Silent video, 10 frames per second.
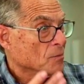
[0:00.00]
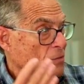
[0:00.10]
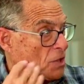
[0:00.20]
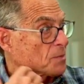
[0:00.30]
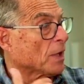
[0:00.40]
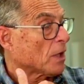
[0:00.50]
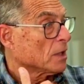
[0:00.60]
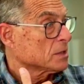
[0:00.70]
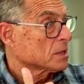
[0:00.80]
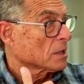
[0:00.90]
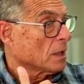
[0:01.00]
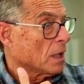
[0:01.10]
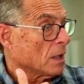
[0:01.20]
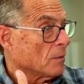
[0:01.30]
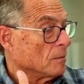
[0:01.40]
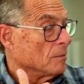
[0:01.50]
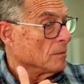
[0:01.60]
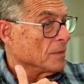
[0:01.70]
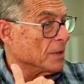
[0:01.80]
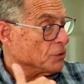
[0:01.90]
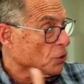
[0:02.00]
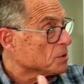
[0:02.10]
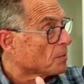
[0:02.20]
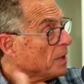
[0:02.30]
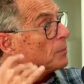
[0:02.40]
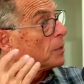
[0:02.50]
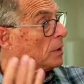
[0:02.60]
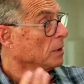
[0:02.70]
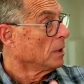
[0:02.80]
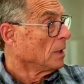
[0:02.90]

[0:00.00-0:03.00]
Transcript: Just because Jewish people